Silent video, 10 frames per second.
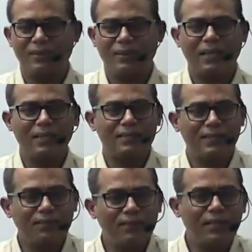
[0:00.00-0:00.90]
Like
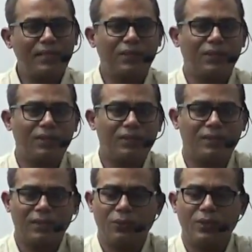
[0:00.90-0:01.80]
several
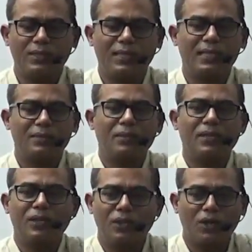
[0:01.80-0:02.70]
theories has been
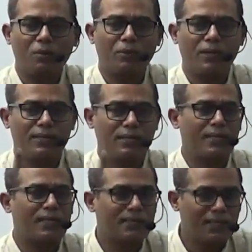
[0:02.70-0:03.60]
incorporated in
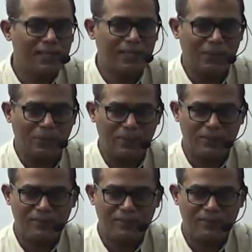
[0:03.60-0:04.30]
a single theory.